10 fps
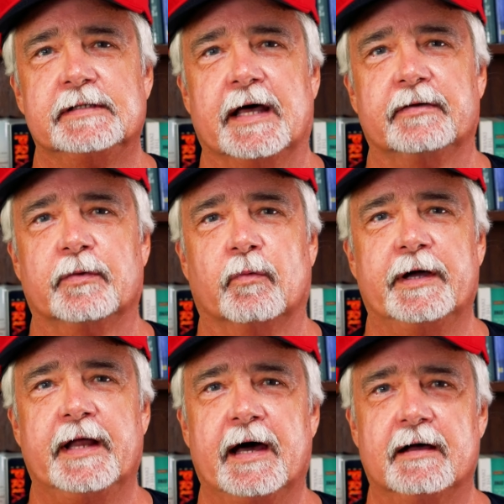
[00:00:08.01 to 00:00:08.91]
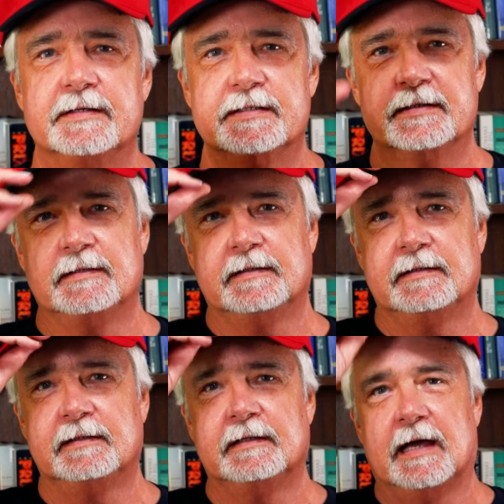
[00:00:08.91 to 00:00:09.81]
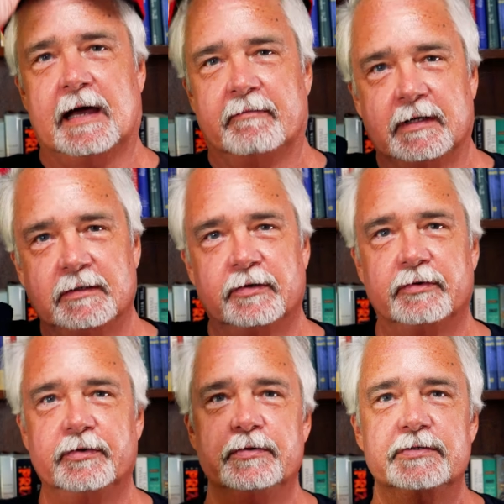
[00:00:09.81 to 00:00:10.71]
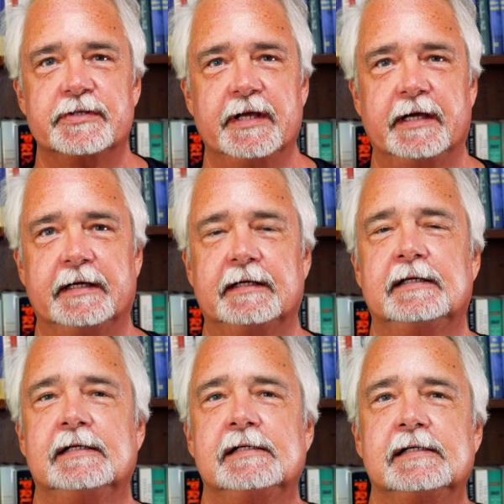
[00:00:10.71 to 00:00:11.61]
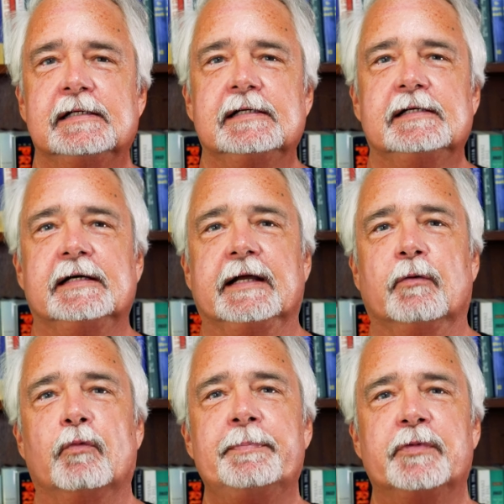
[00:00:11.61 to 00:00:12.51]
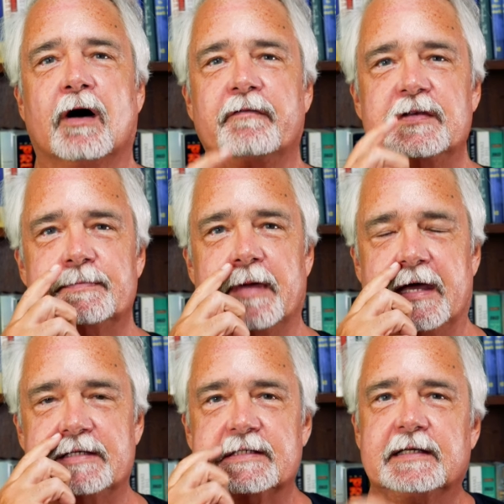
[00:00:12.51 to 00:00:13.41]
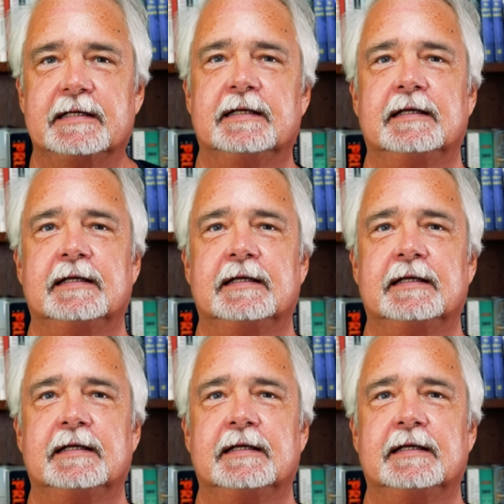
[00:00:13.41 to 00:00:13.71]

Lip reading: At the White House, having a little news thing, and he whipped off his mask.